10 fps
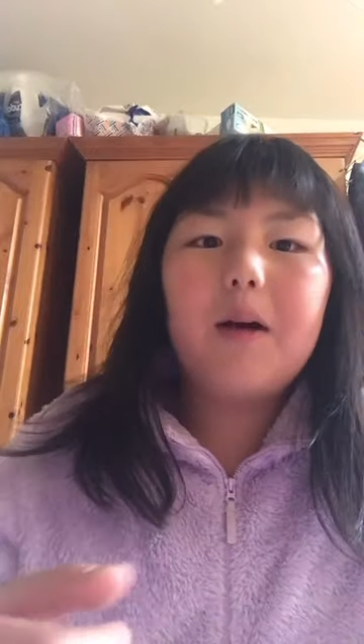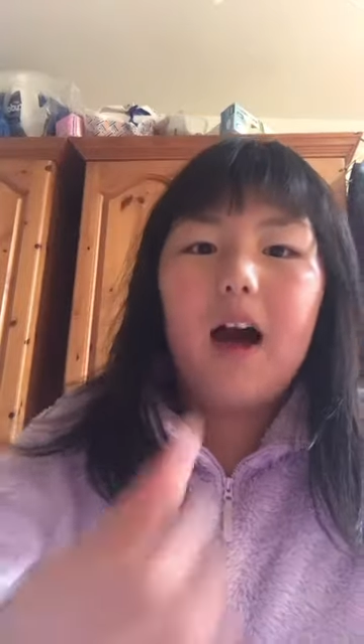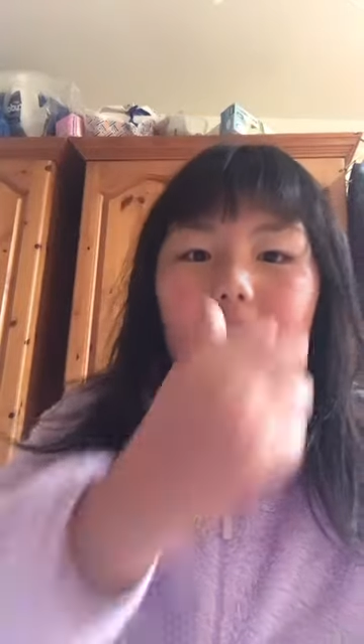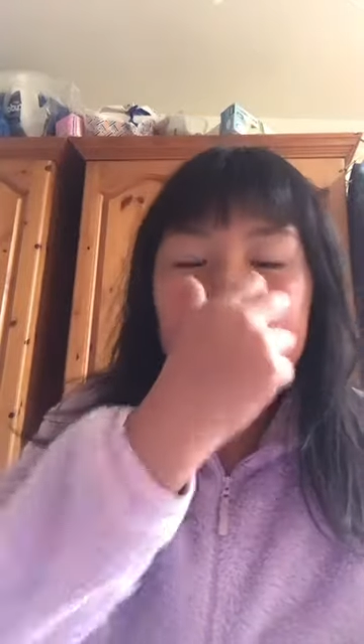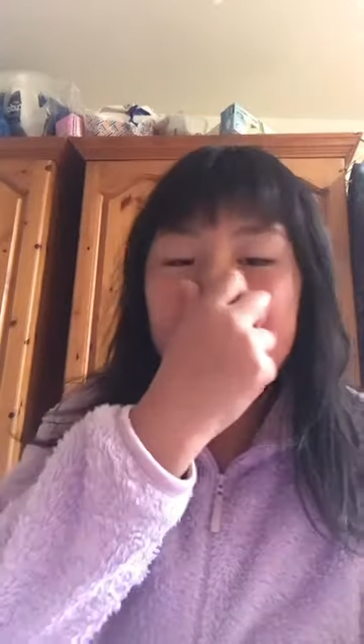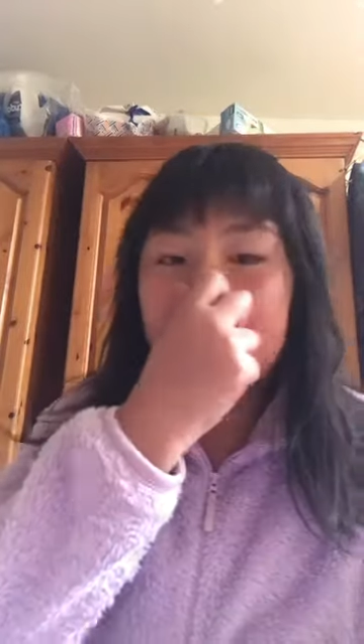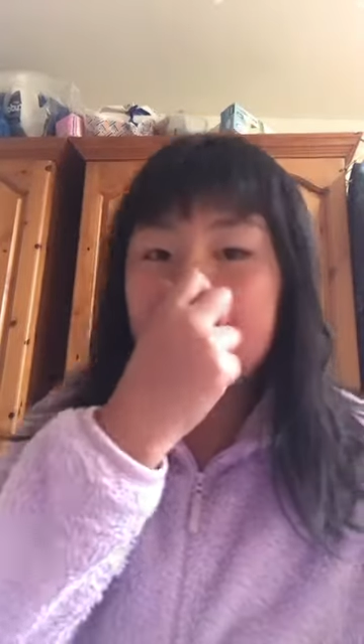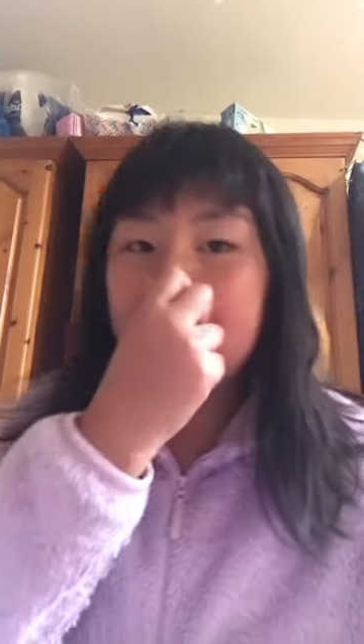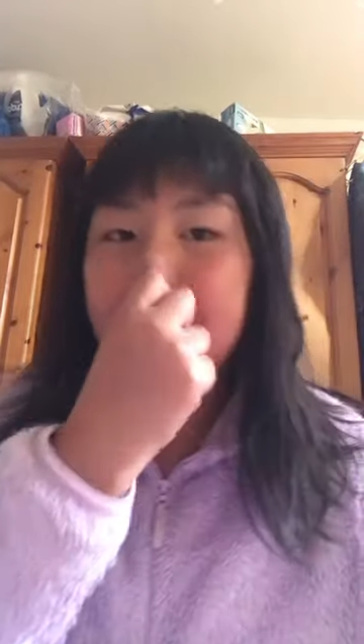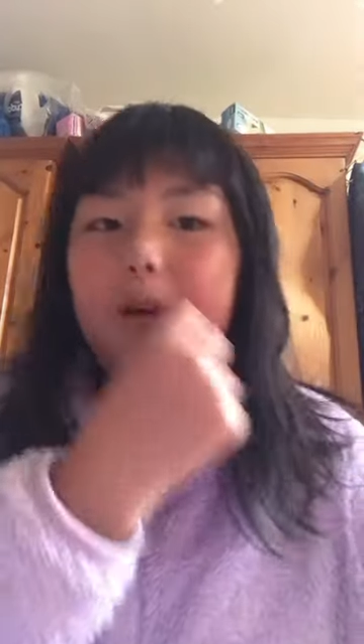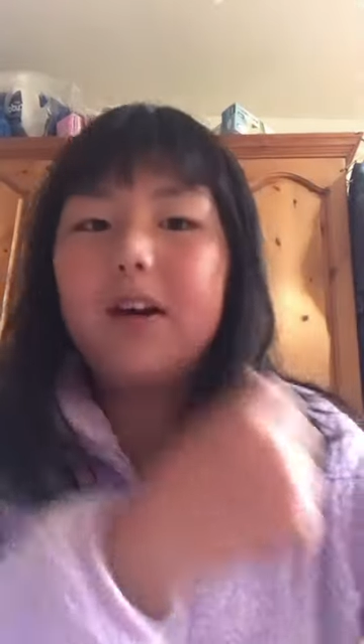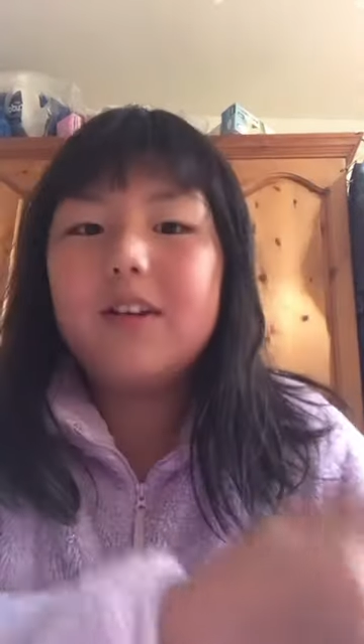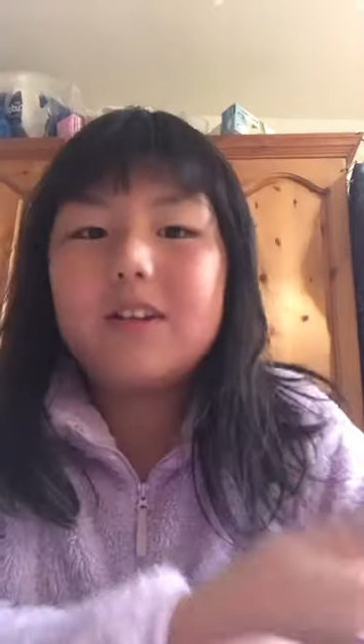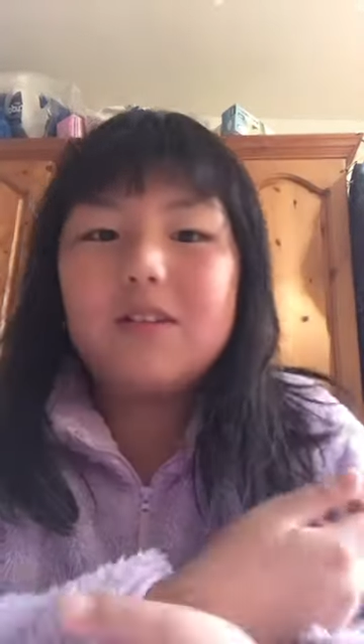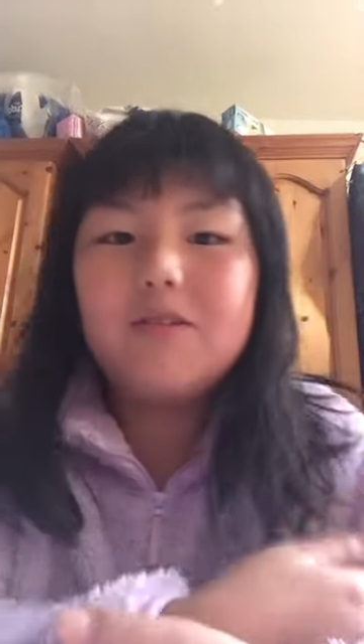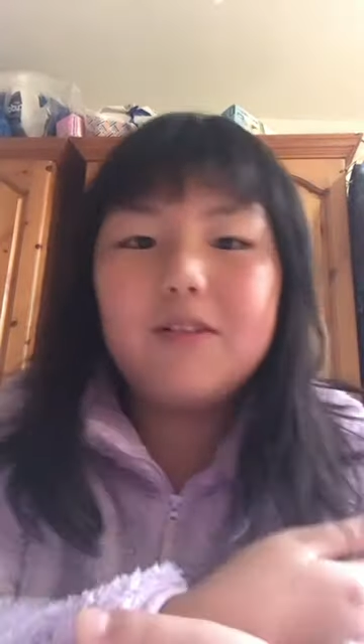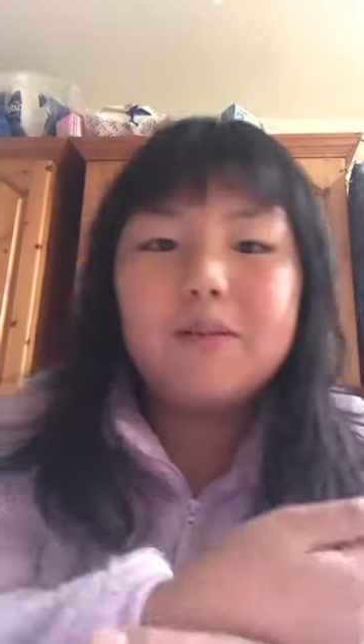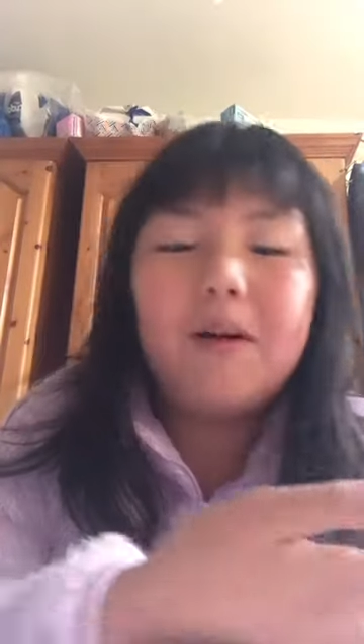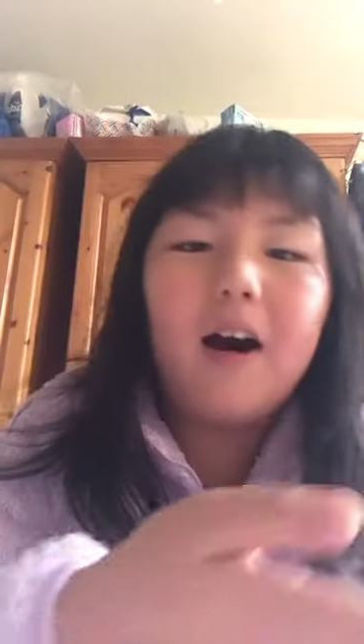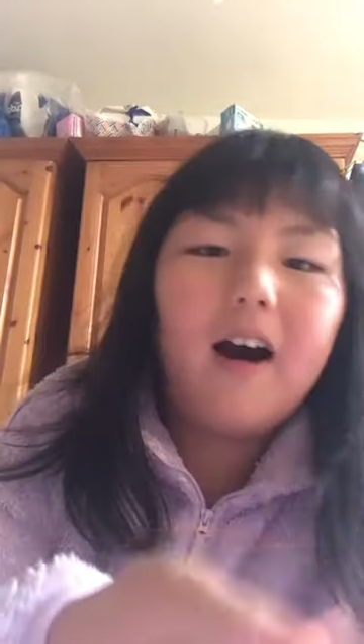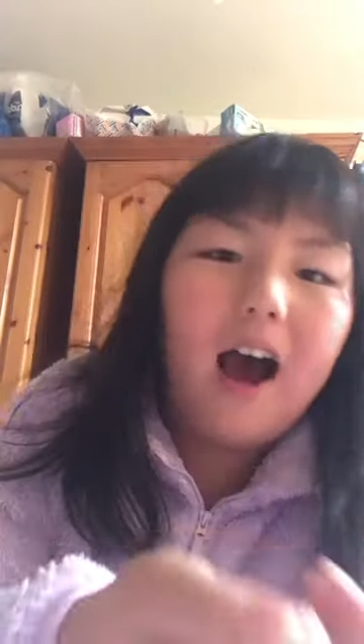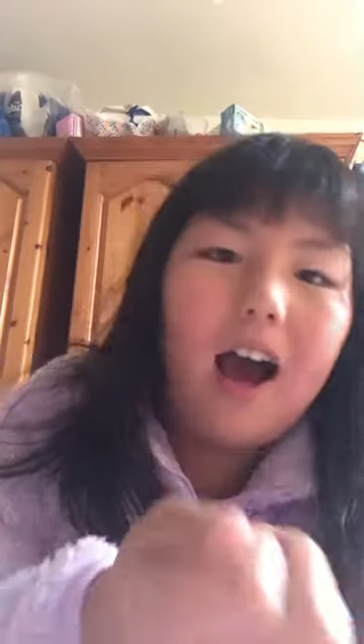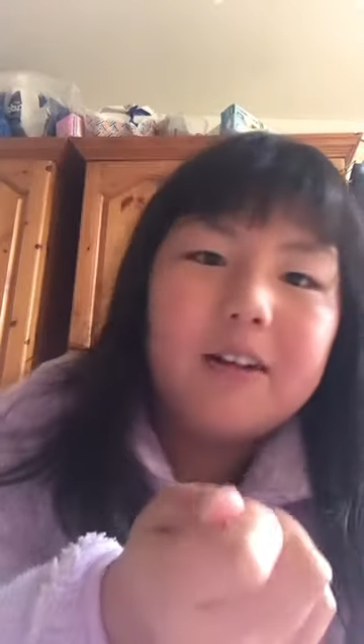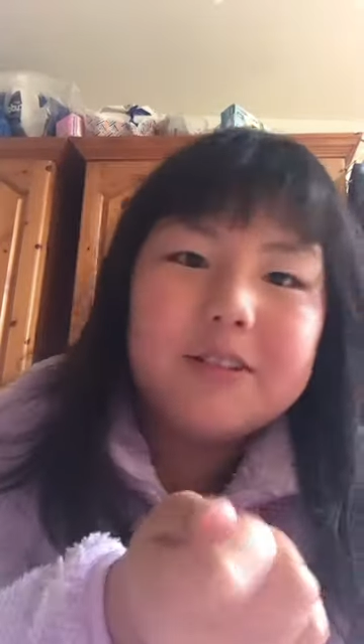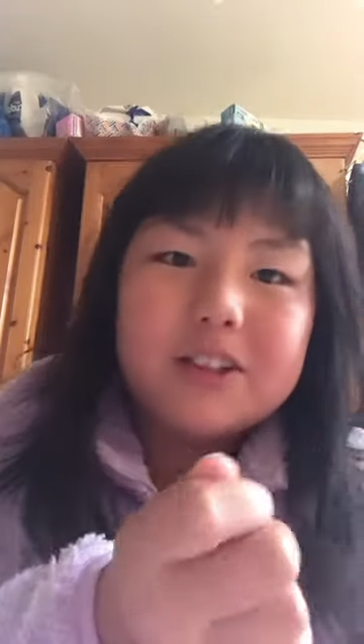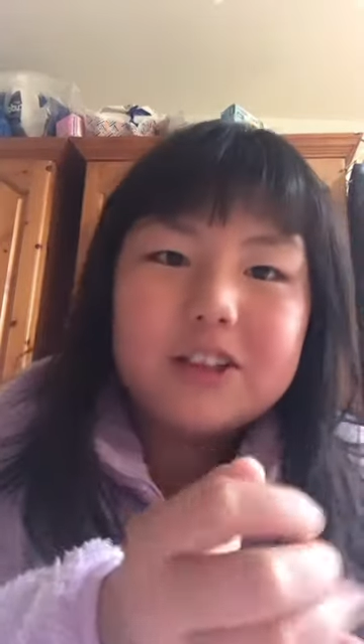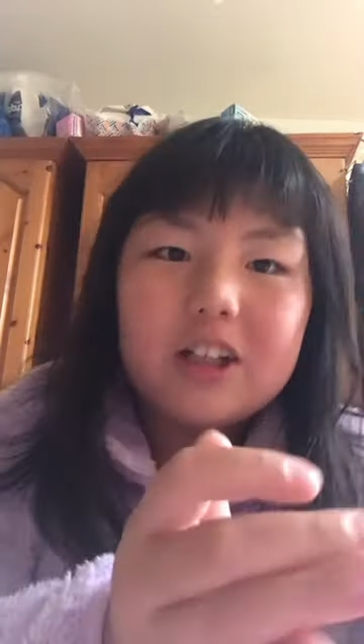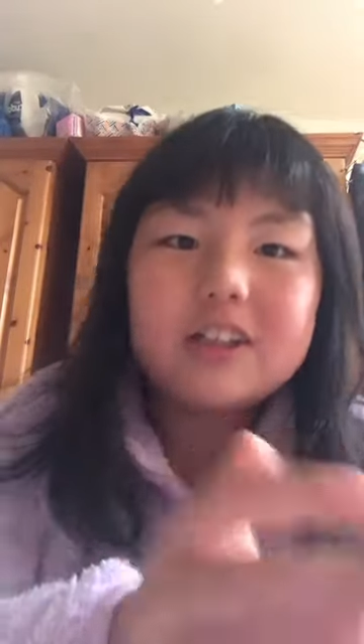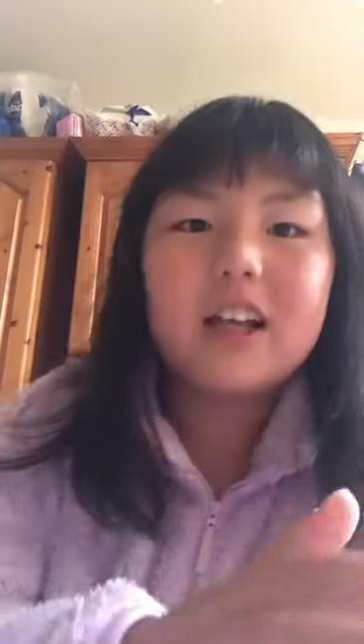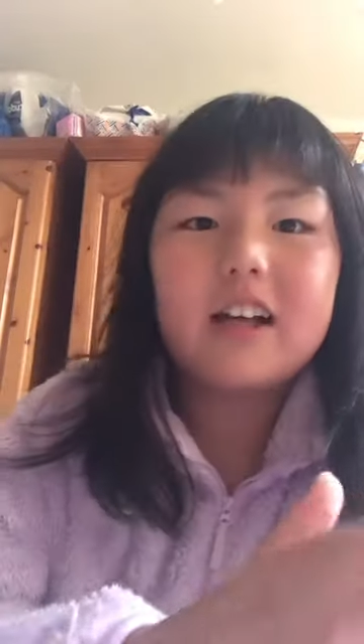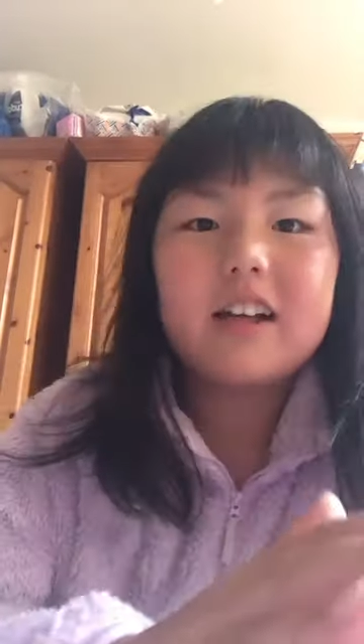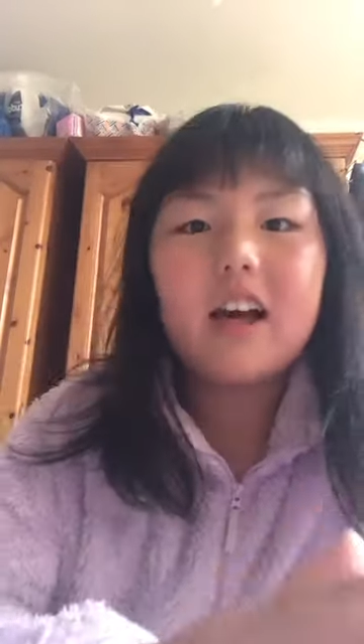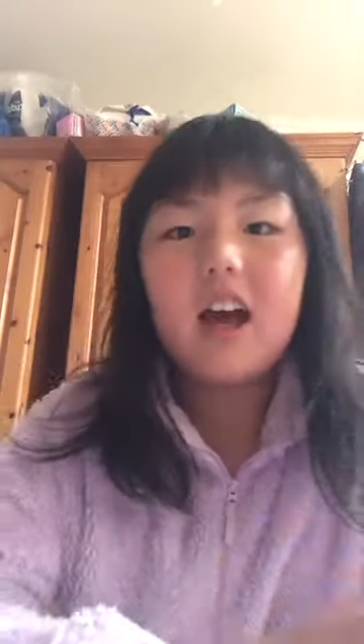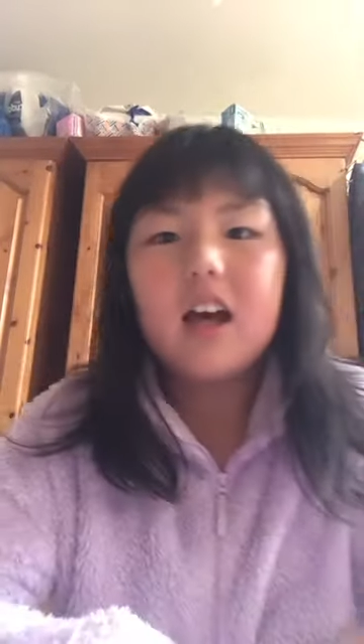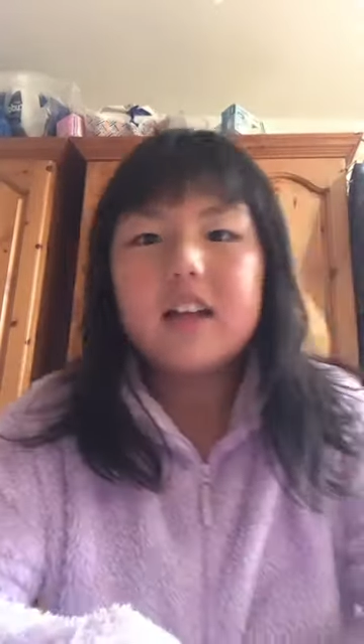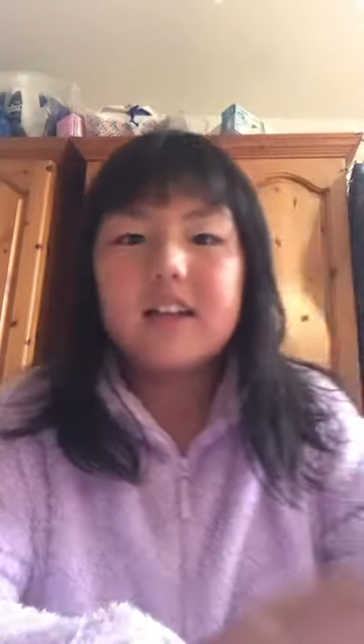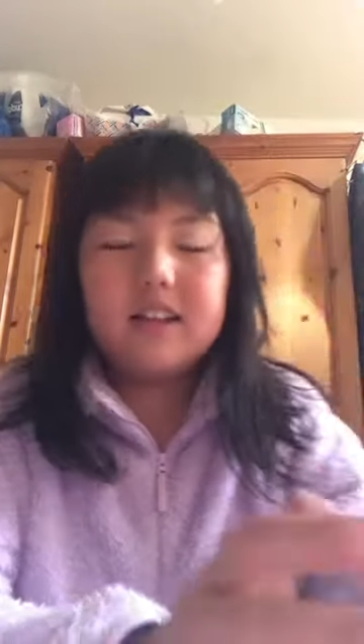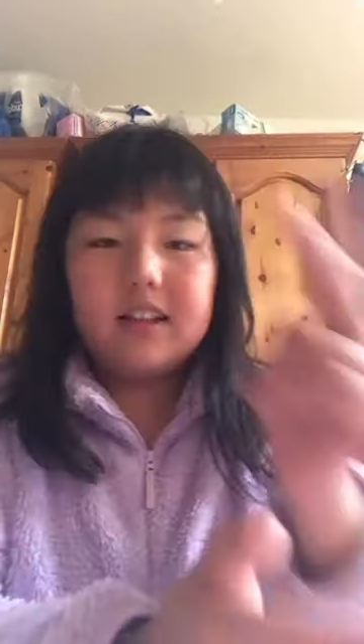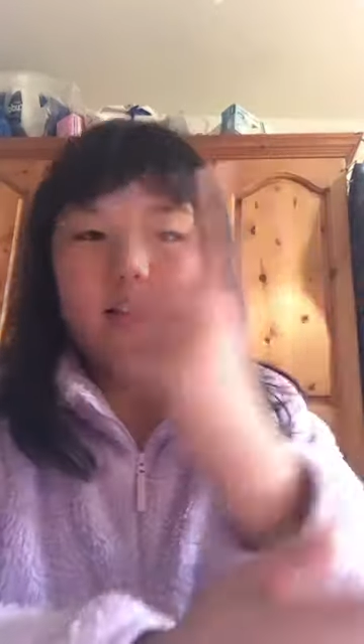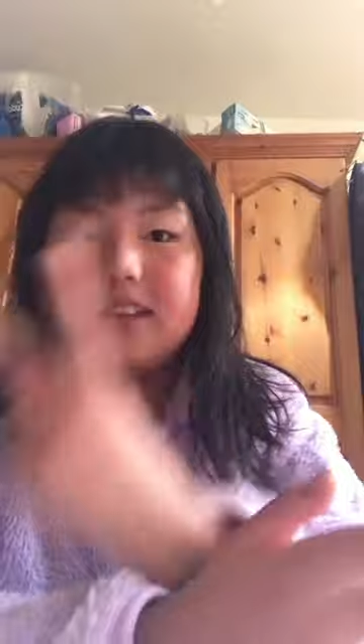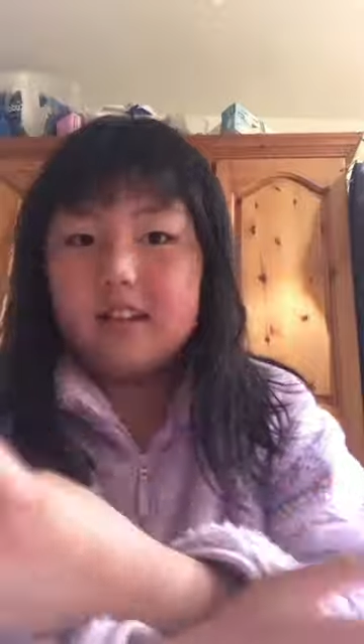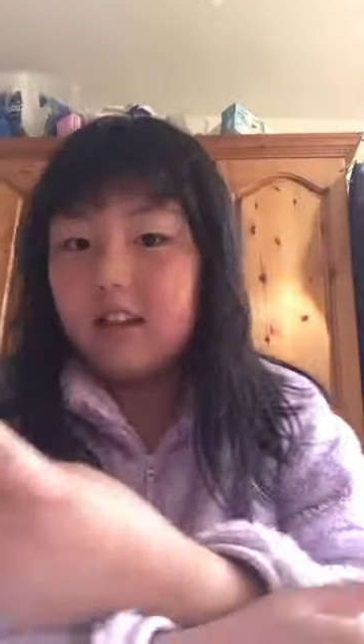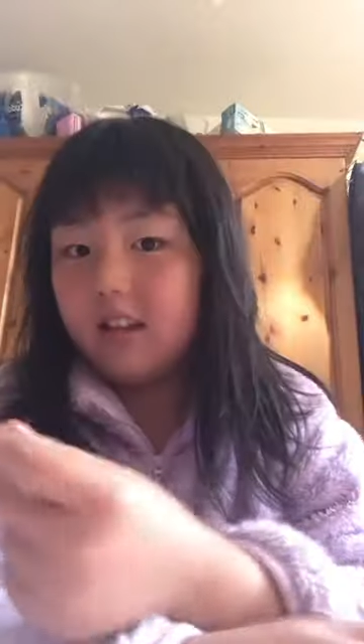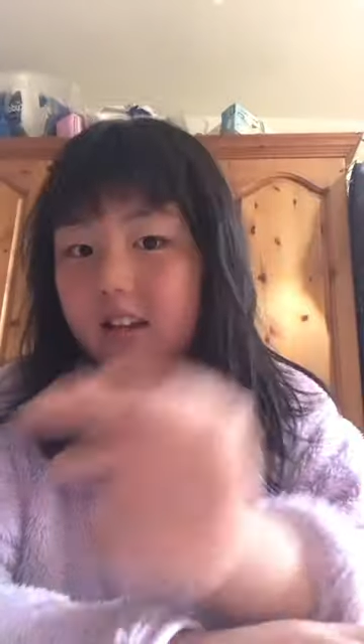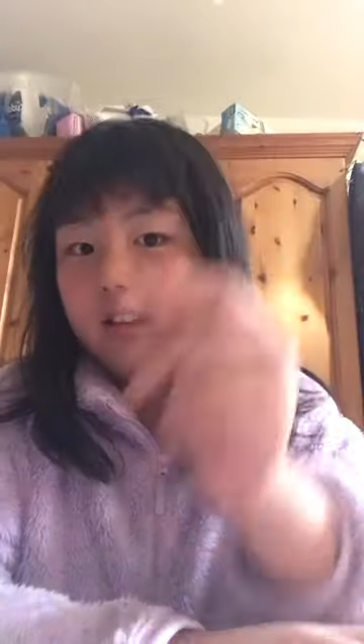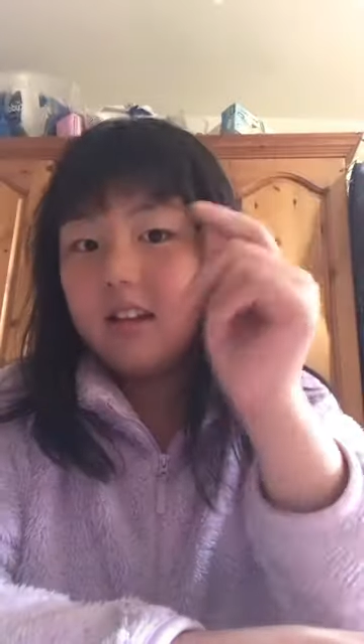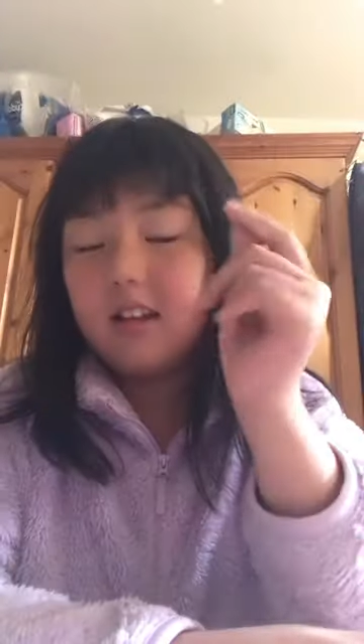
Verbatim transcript: but I didn't post the full part. I was just like, this is, this